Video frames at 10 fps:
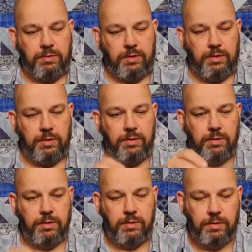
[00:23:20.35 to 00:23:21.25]
the
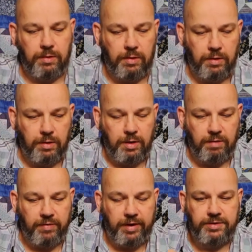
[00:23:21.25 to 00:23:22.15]

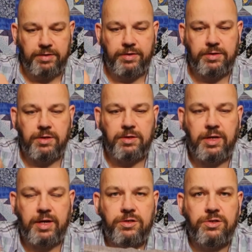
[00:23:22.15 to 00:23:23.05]
visor is
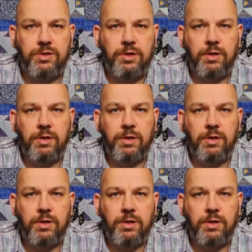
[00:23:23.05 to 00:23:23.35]
attached